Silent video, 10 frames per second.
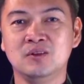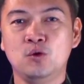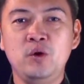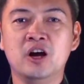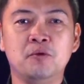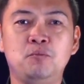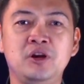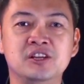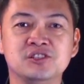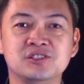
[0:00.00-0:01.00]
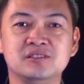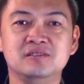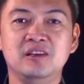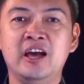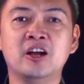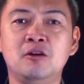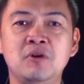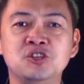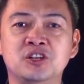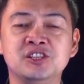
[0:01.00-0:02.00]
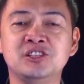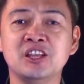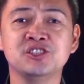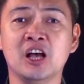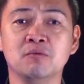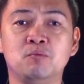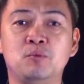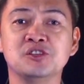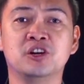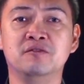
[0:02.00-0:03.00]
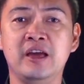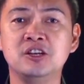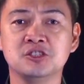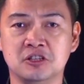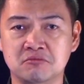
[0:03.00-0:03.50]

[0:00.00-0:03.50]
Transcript: We are priests, and our mission is not self-preservation.